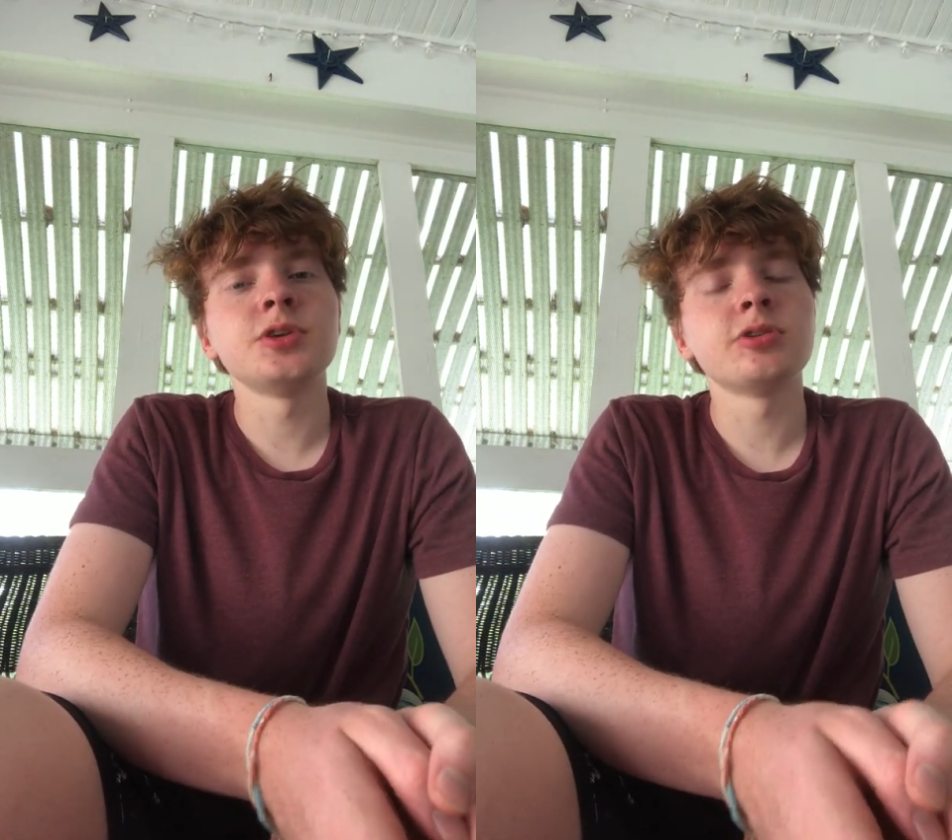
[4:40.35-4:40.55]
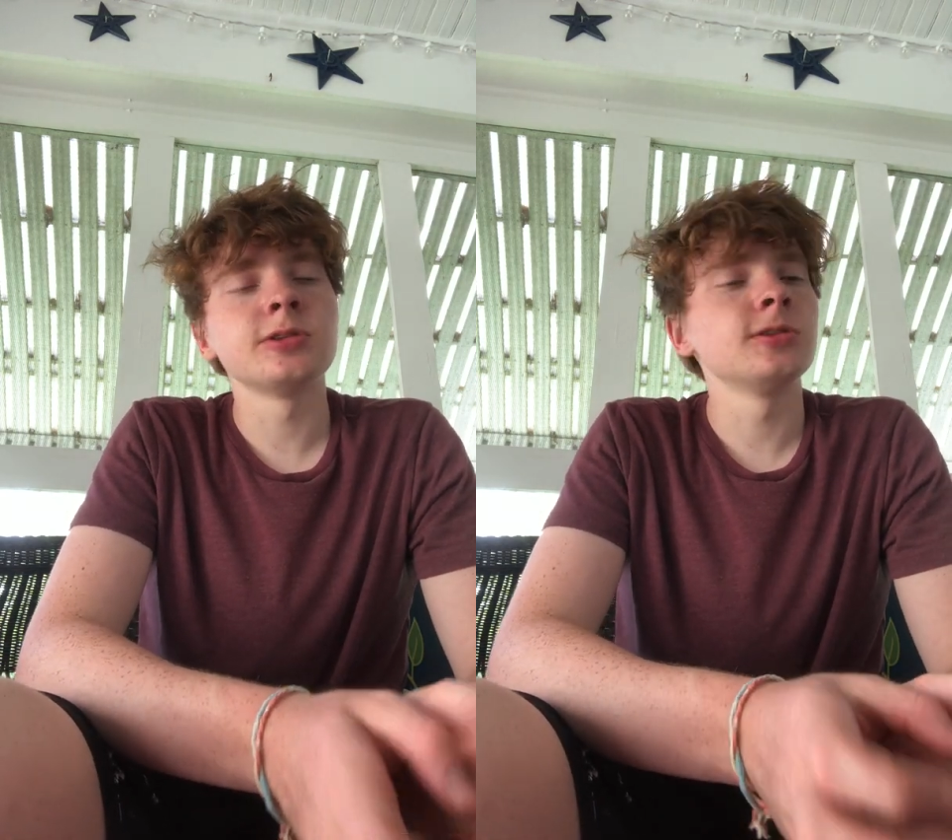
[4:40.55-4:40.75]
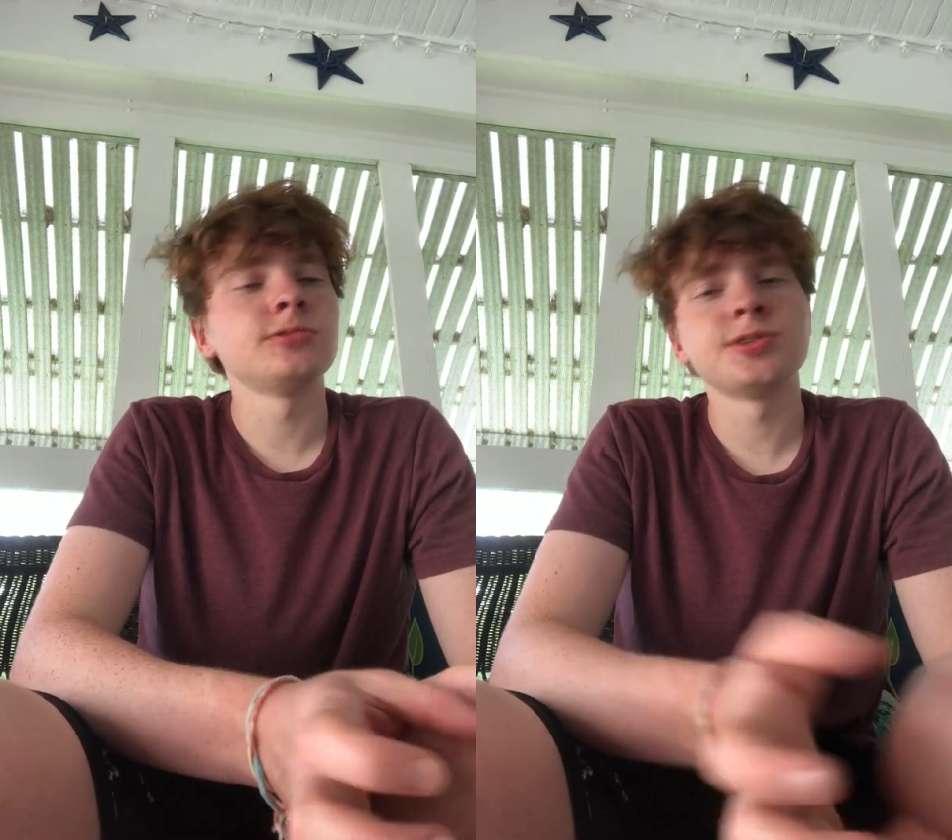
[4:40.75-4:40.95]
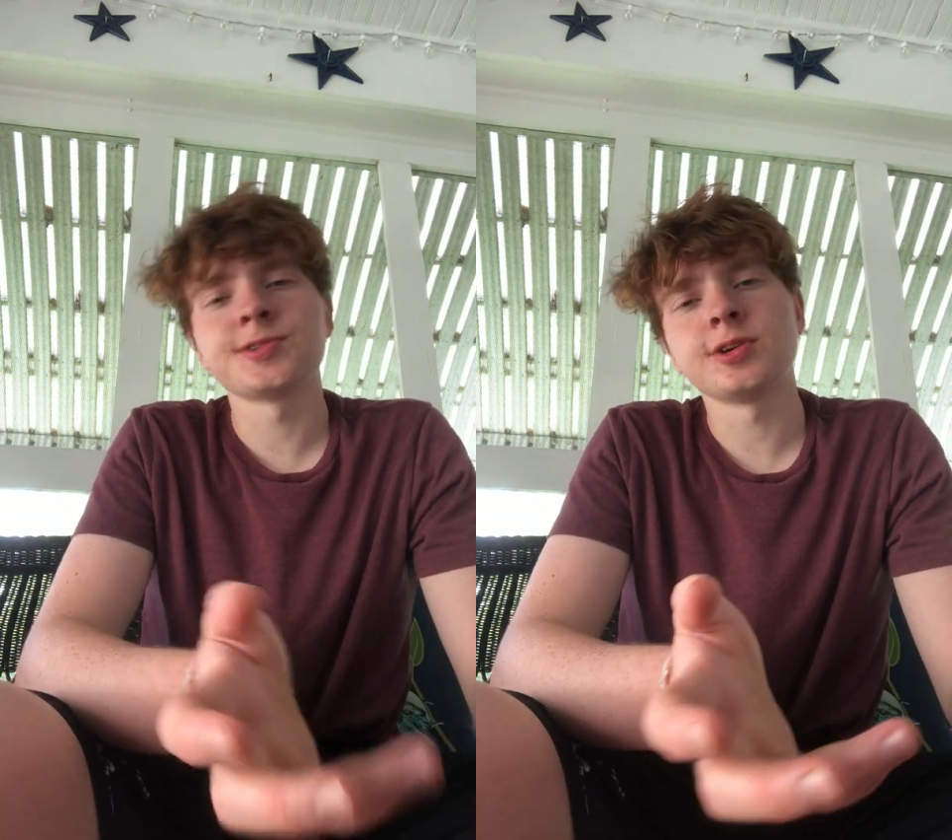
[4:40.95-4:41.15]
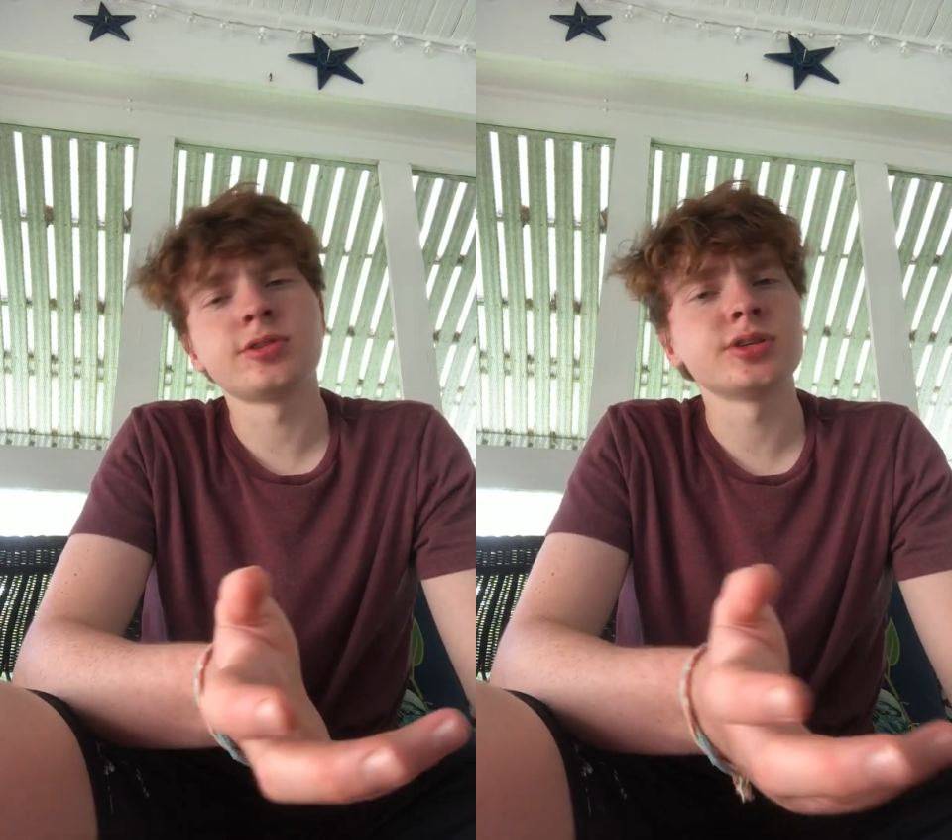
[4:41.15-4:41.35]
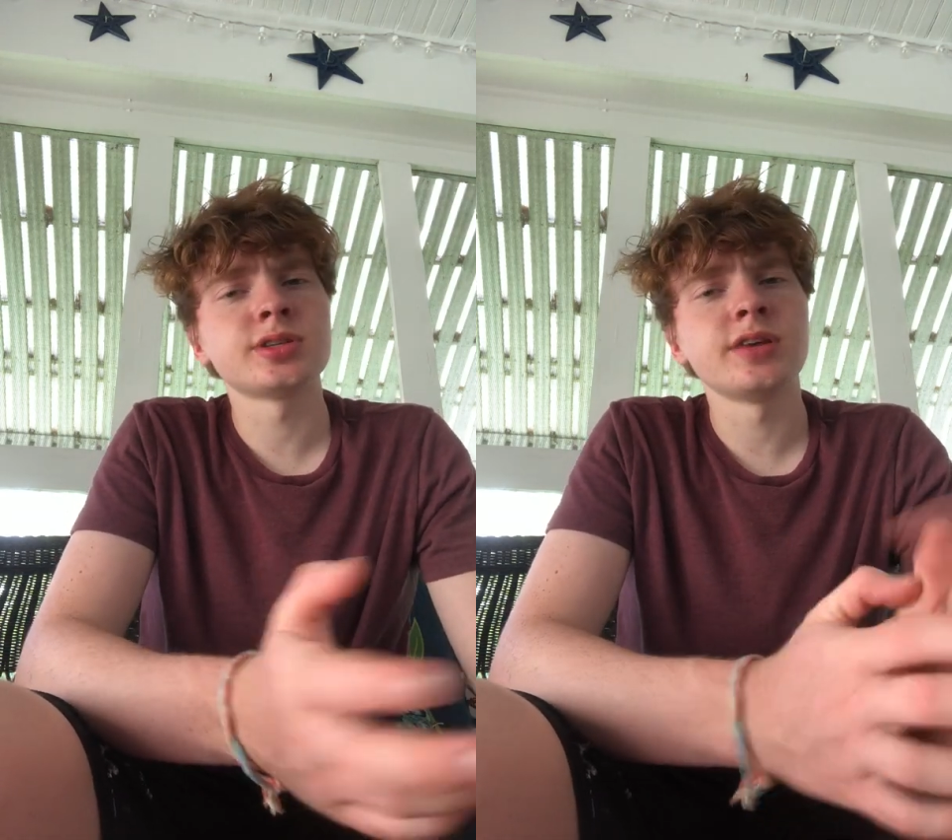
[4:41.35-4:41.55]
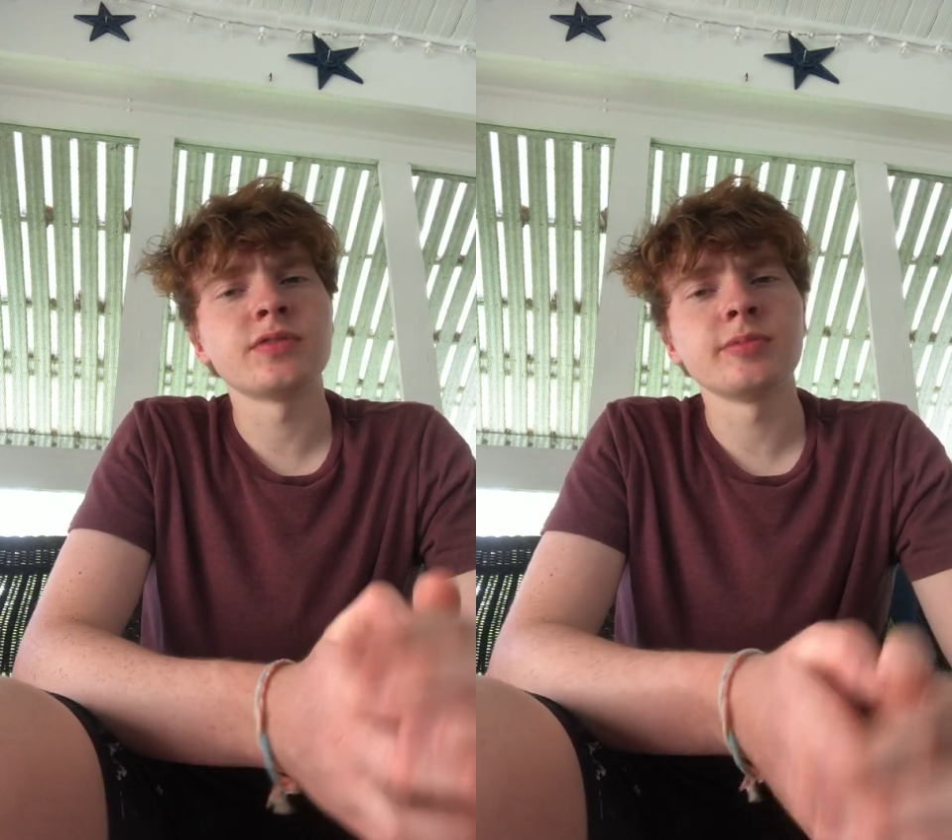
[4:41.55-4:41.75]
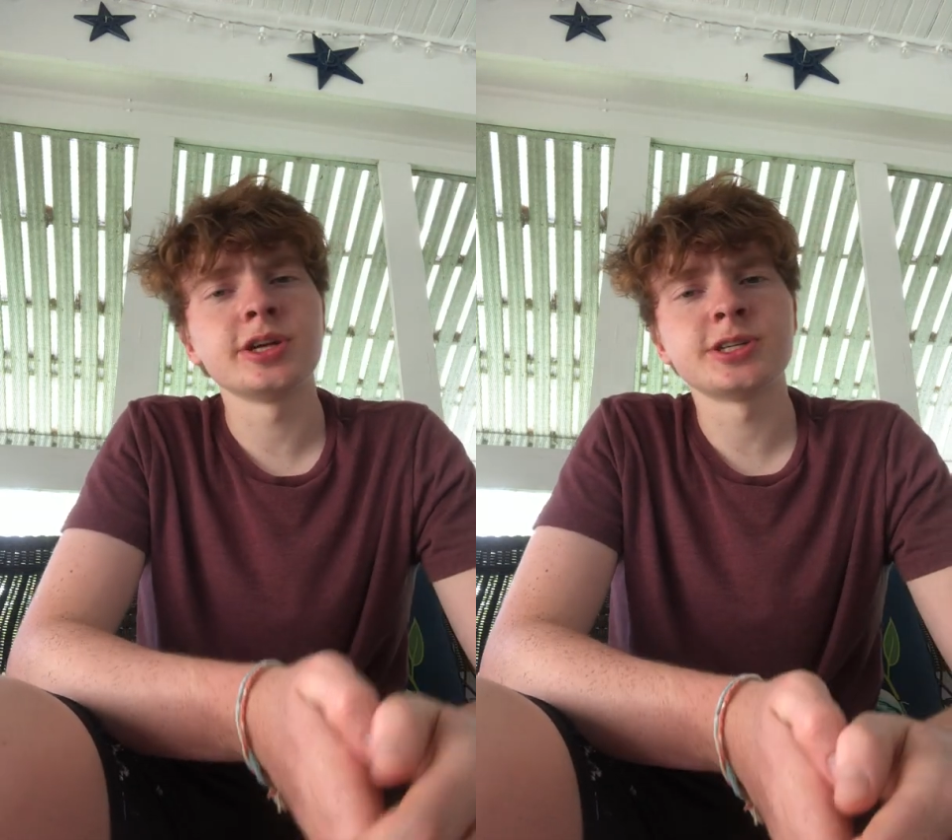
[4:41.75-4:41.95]
you can just look this
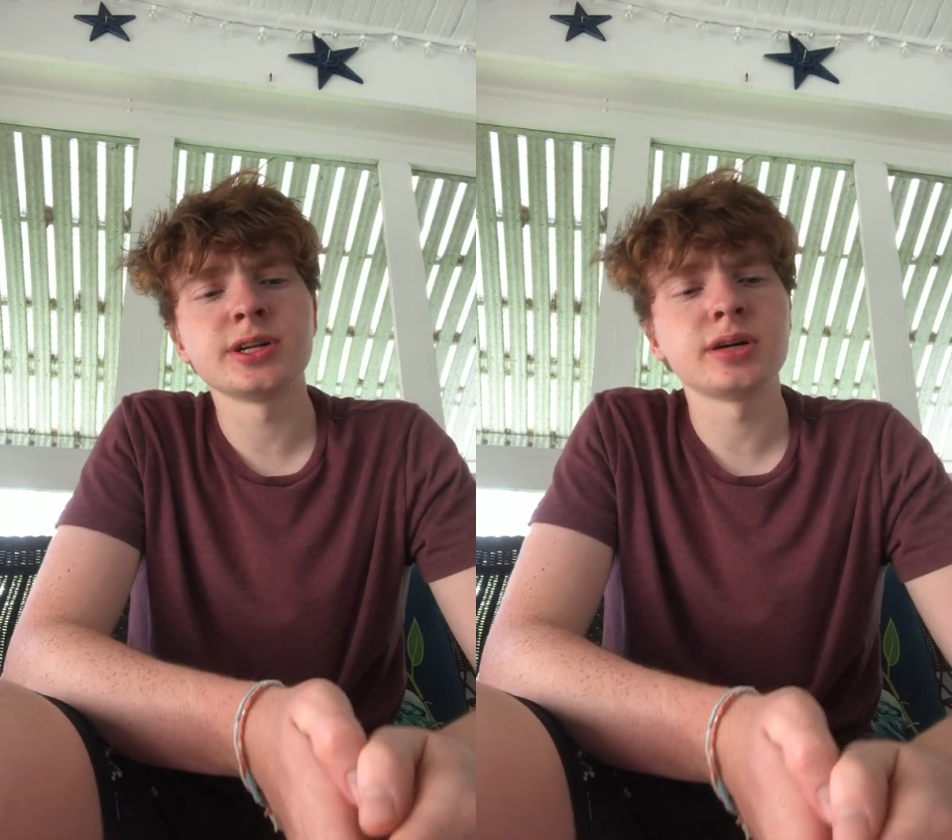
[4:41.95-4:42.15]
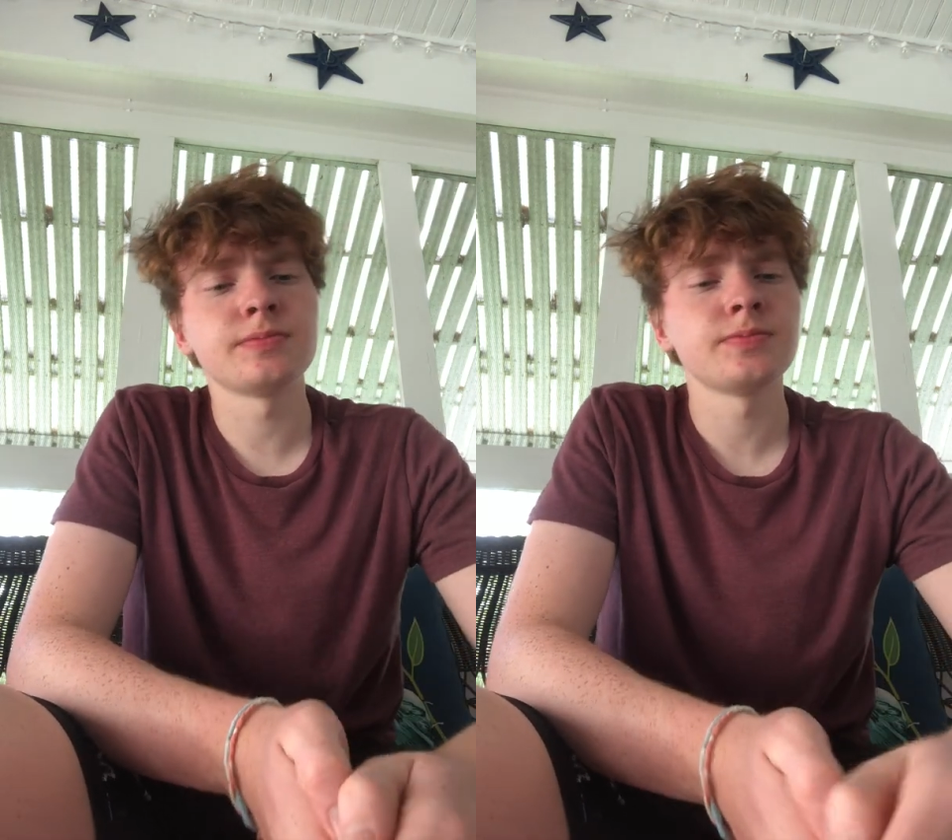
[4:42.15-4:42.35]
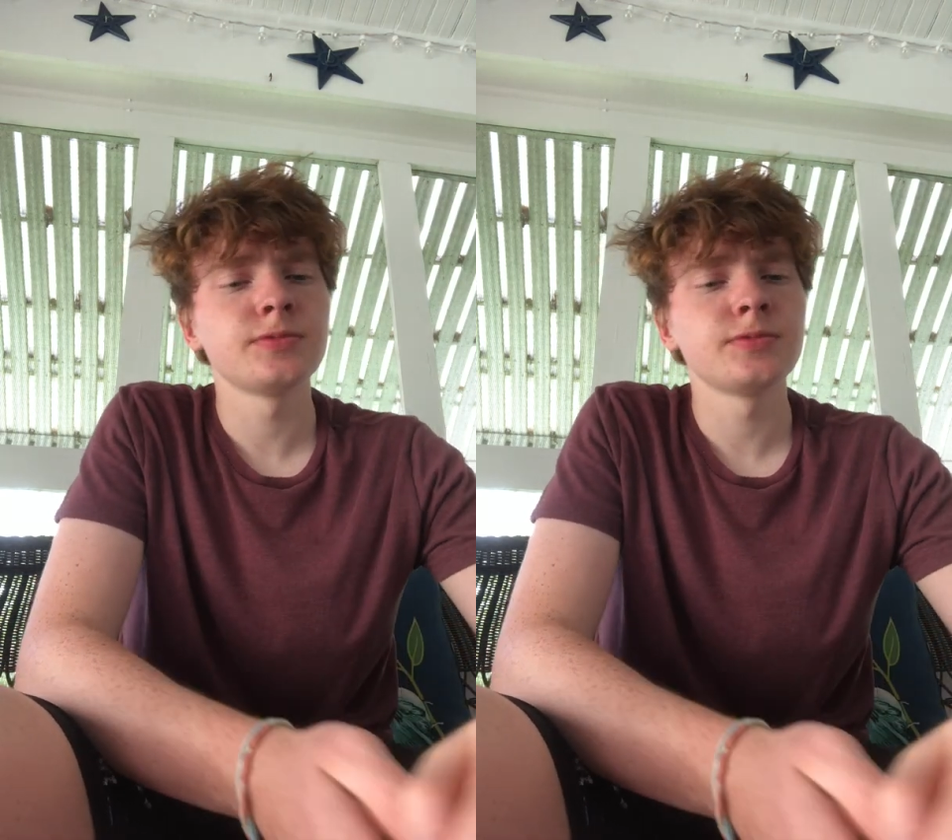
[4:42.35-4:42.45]
information up.